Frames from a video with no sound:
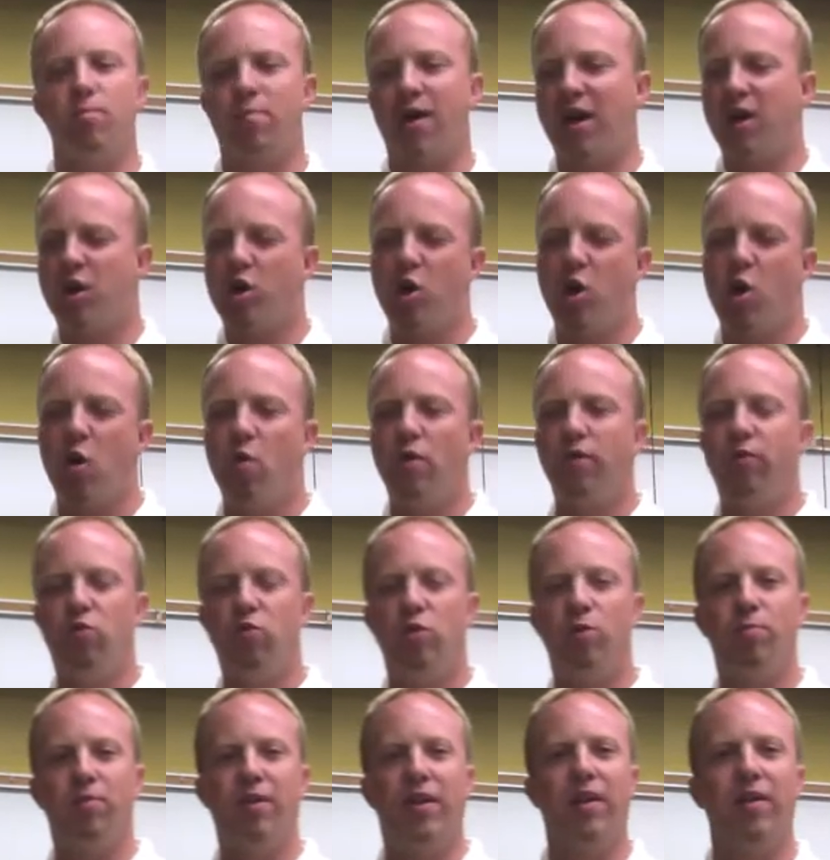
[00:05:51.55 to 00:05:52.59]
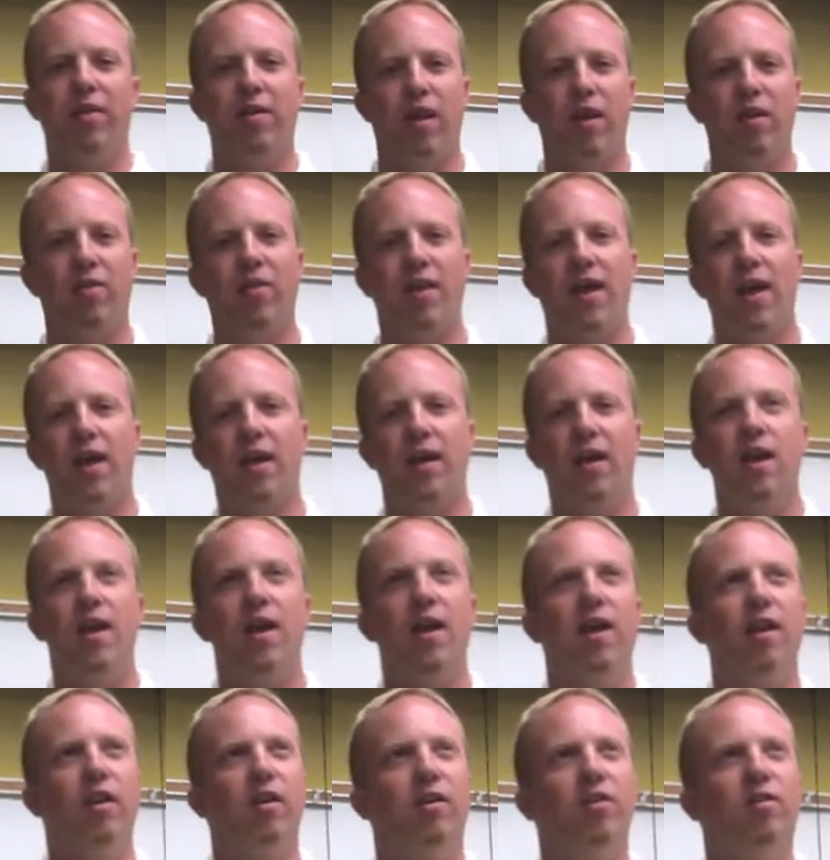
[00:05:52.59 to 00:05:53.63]
By going to a place like that,
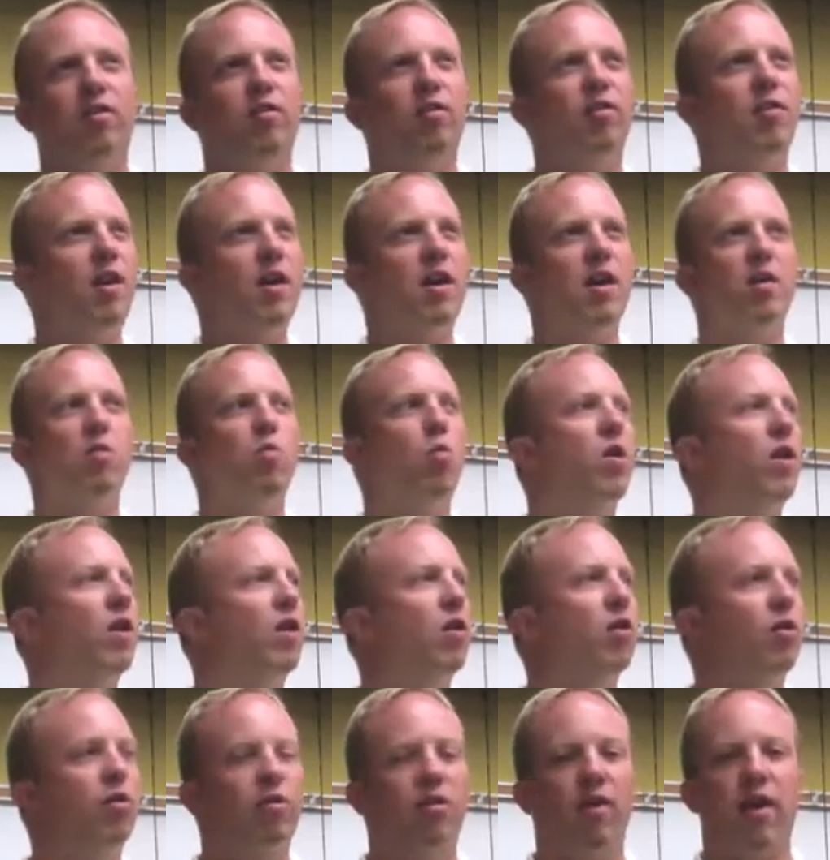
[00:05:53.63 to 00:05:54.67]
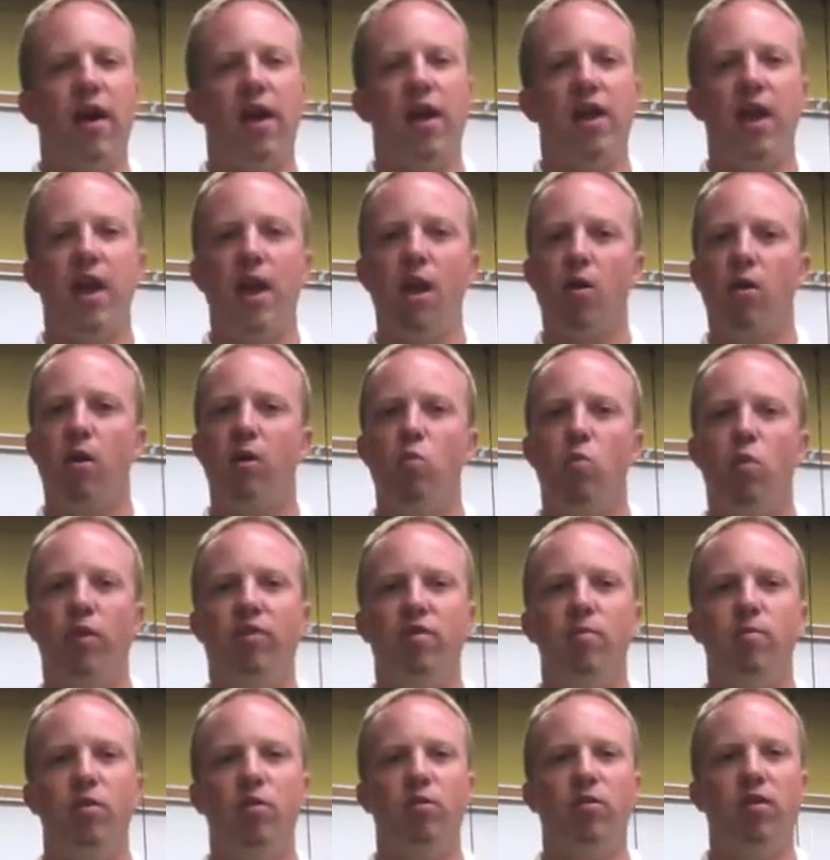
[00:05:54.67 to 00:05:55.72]
seeing what it looks like, hearing what
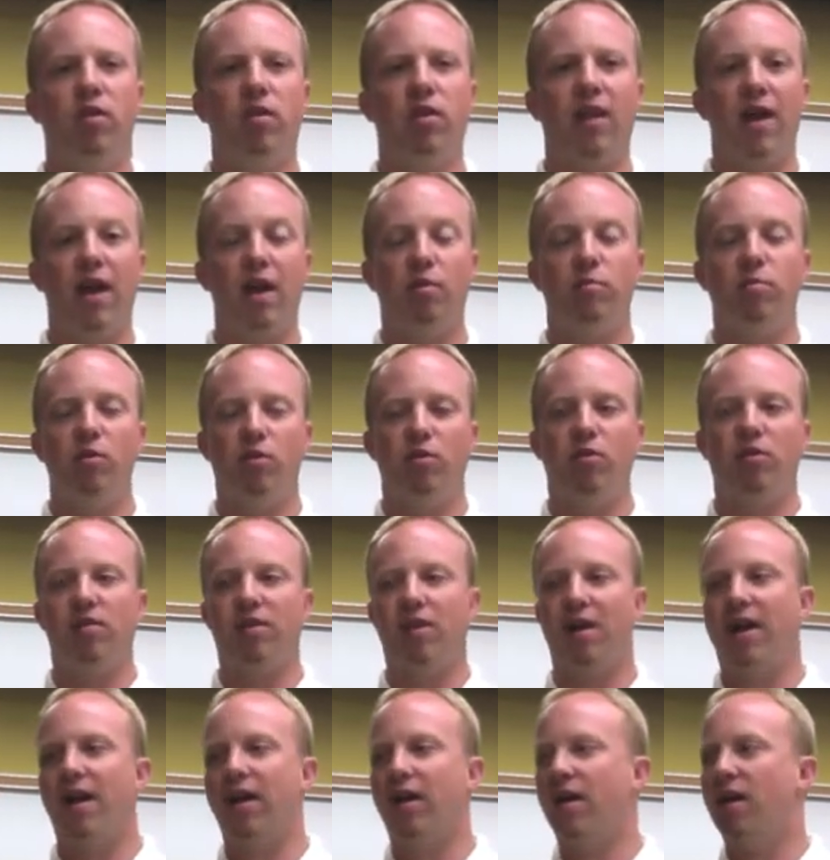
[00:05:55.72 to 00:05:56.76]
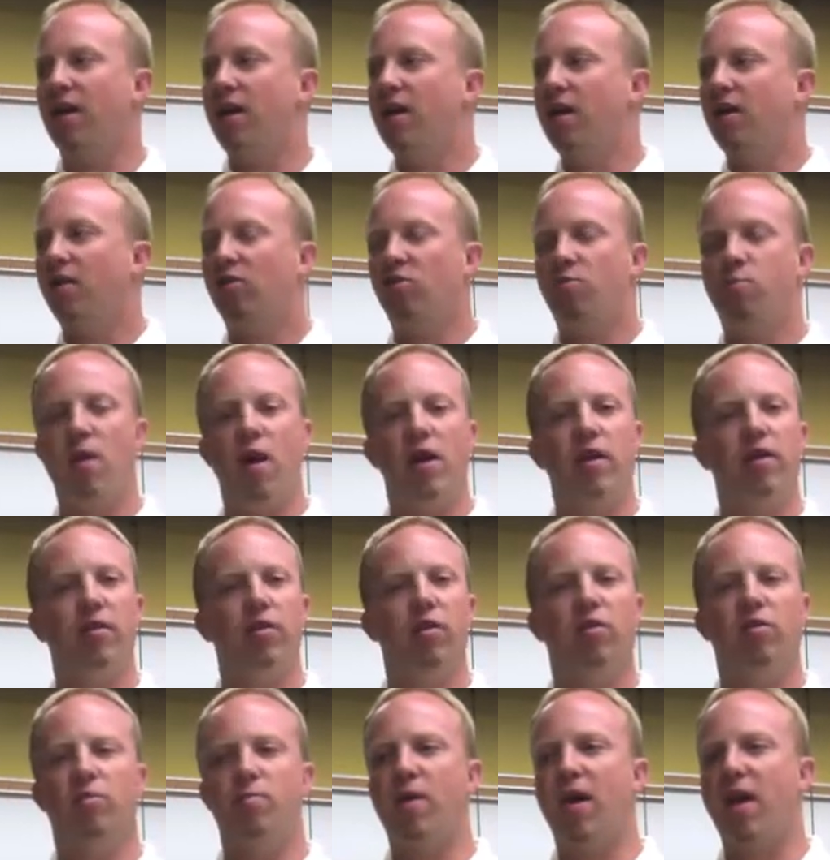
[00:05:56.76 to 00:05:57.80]
the loud music's like, smelling
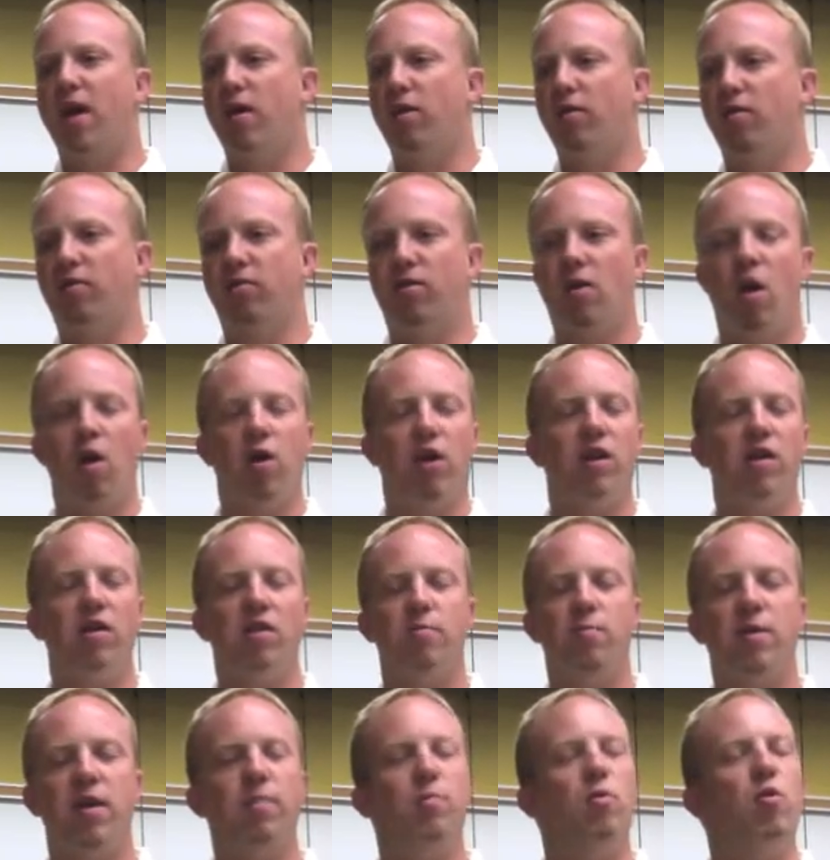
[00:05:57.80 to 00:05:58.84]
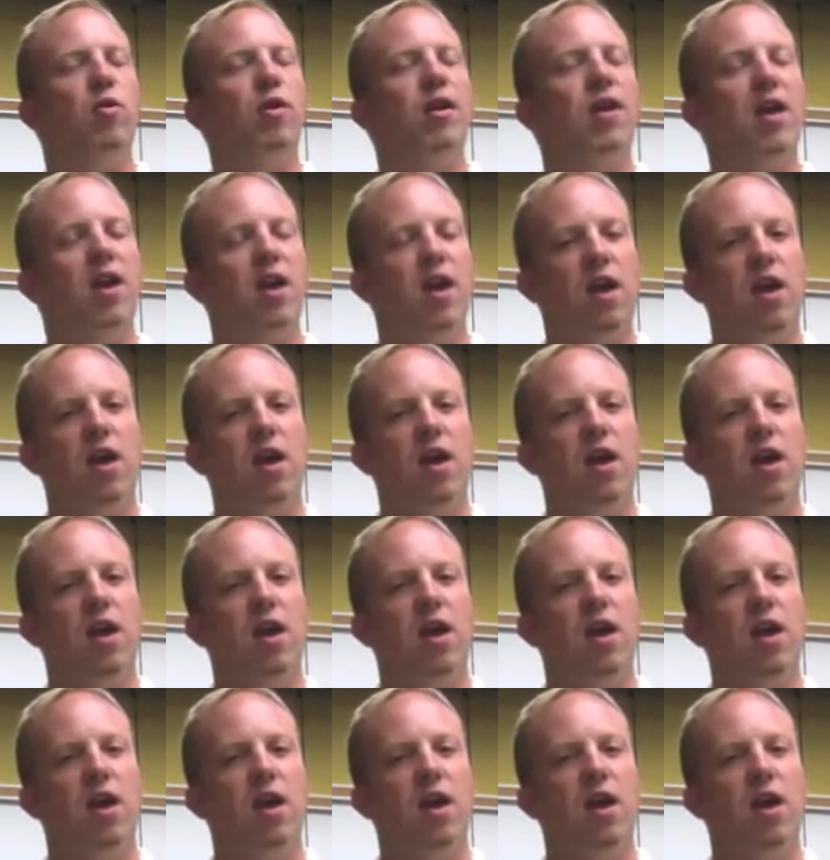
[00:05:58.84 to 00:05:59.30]
the smells, talking to the people,